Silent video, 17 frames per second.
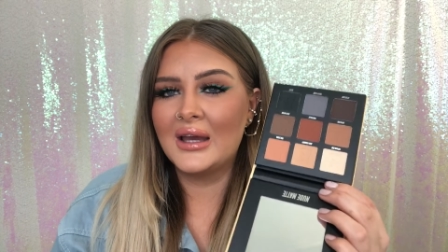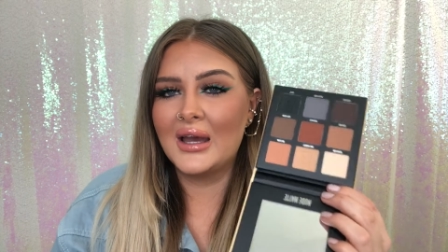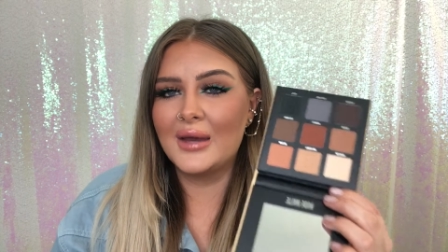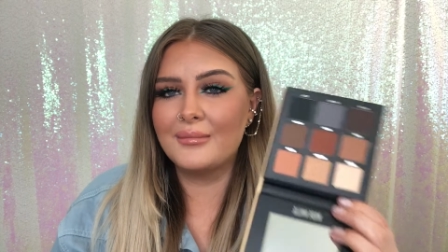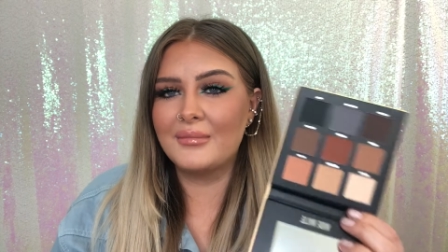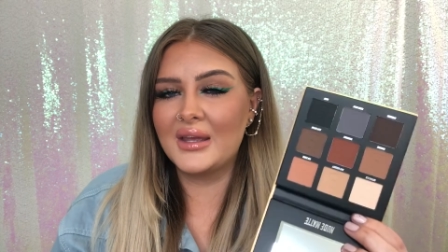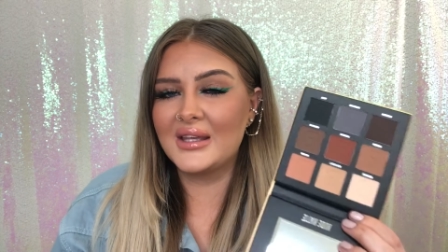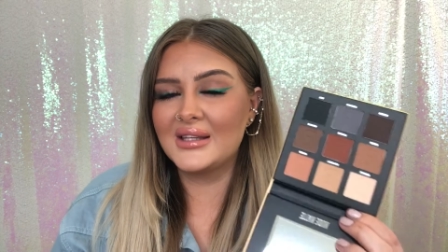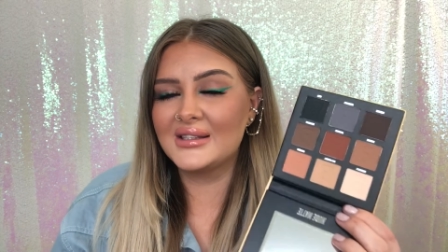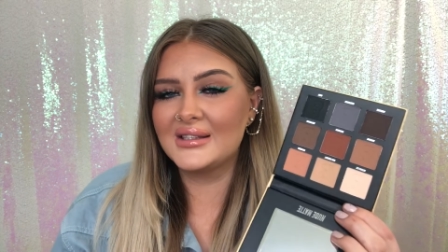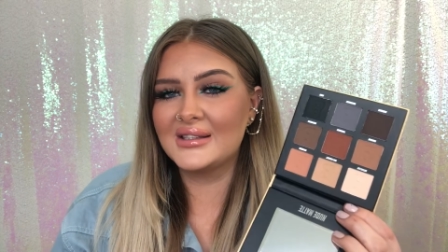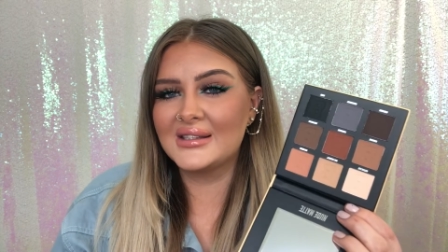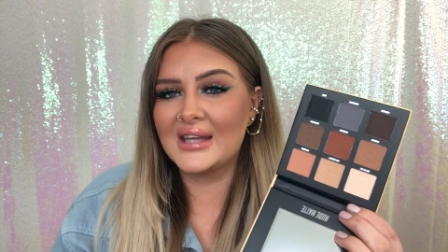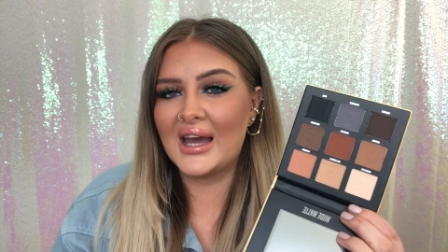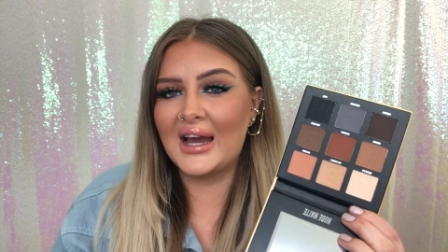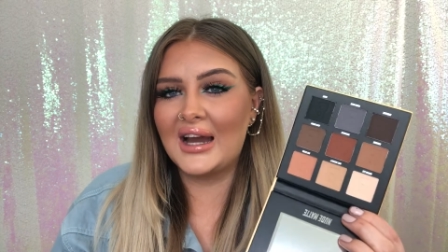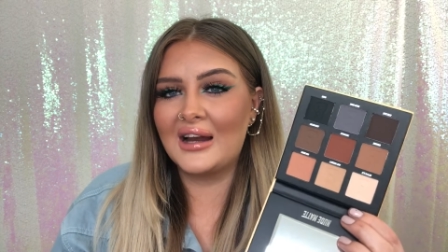amazing
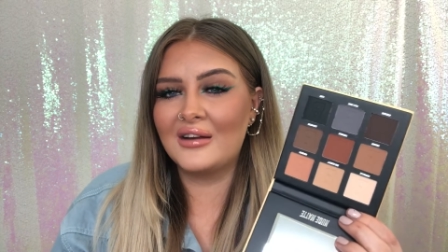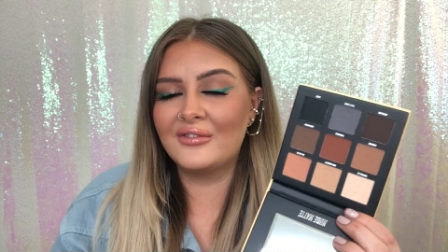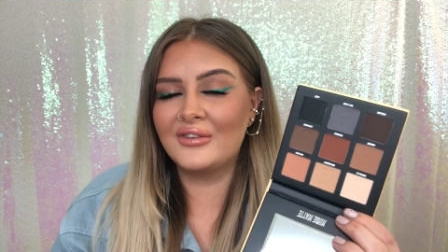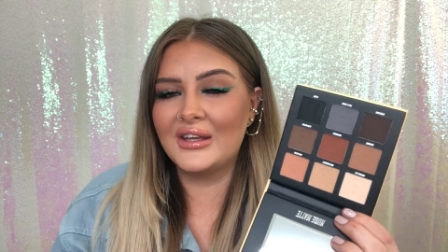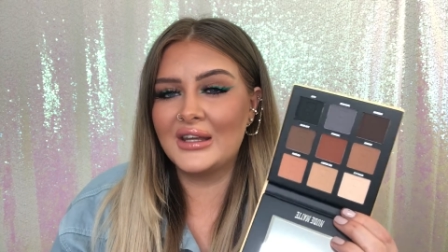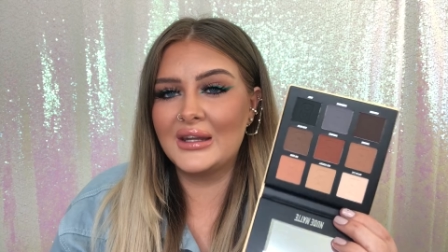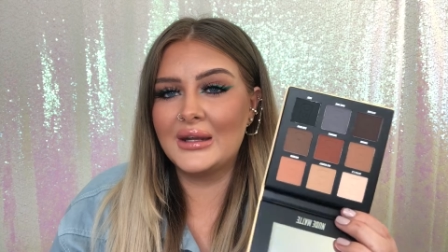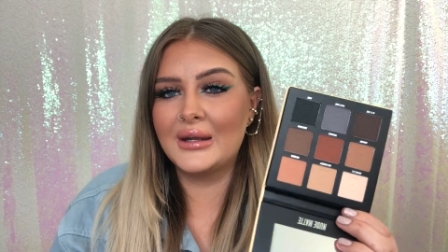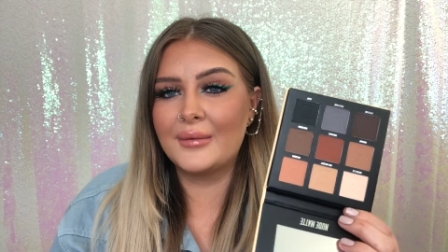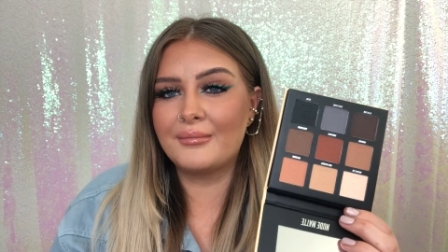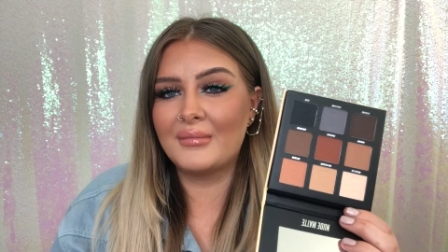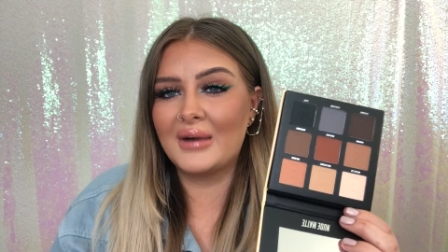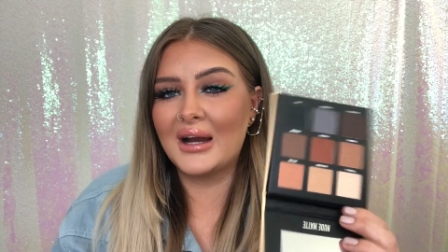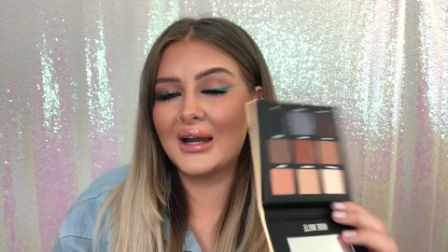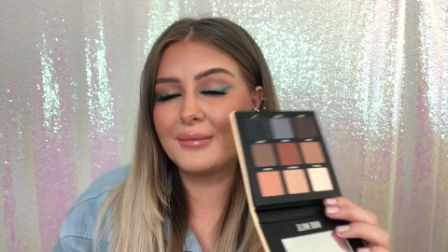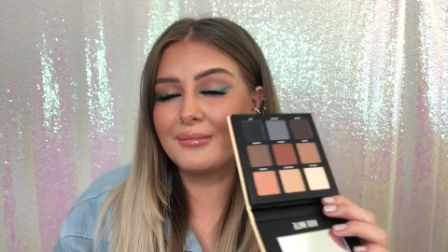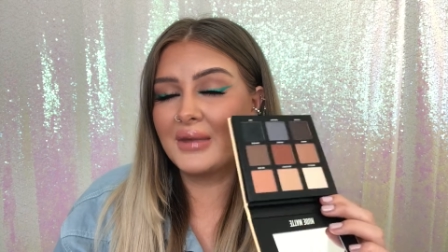to have in
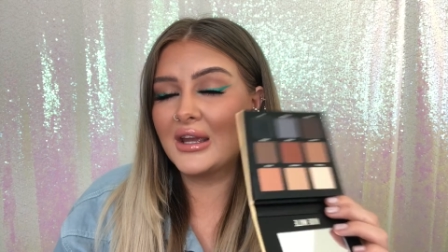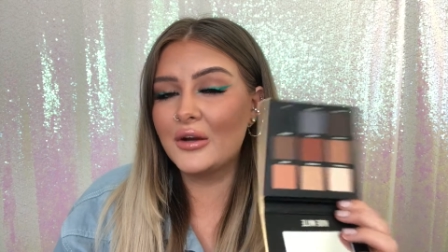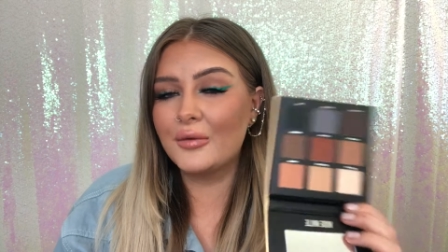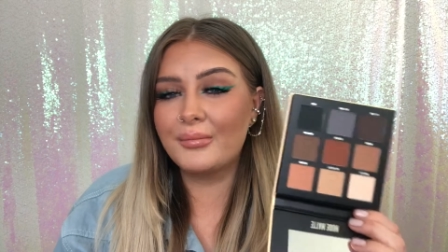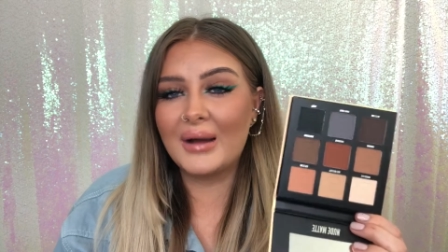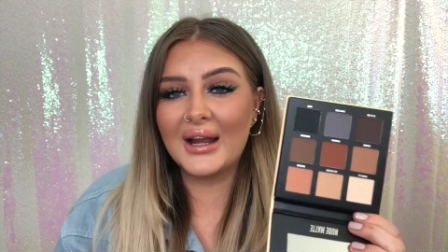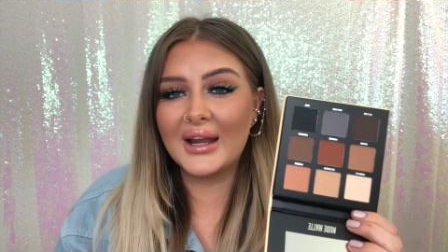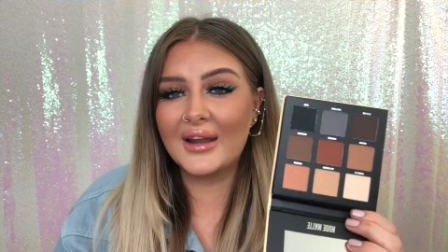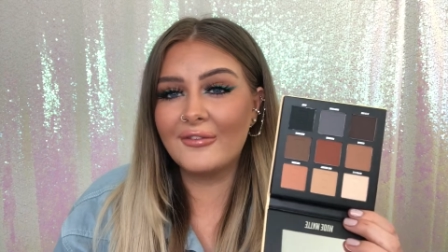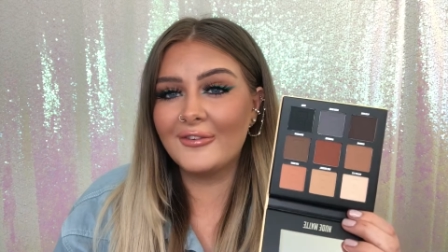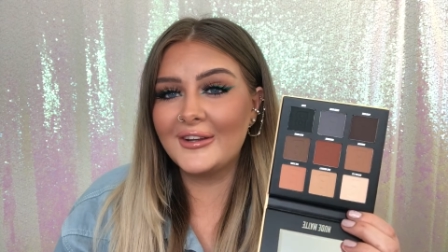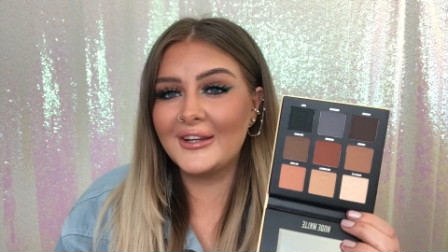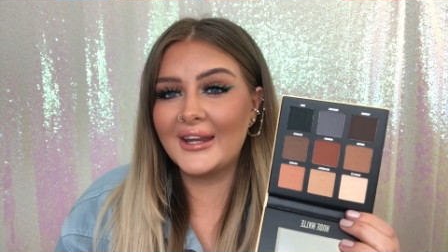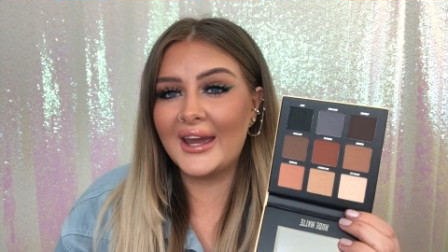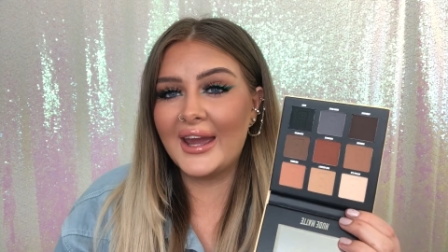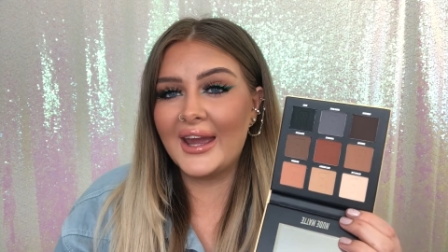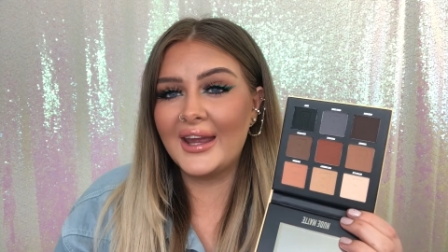my makeup bag every
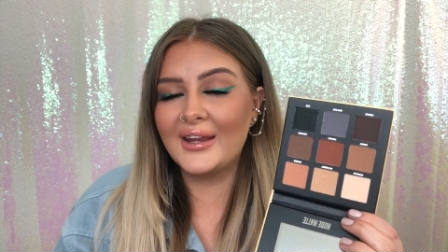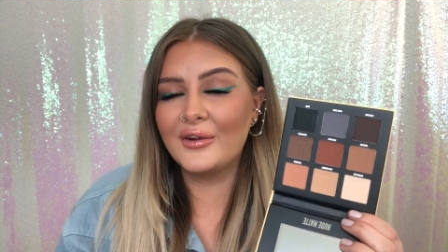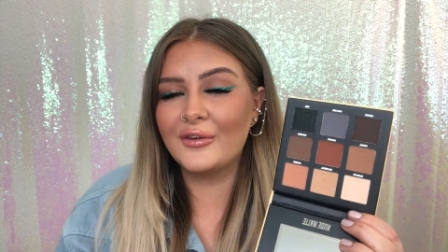day.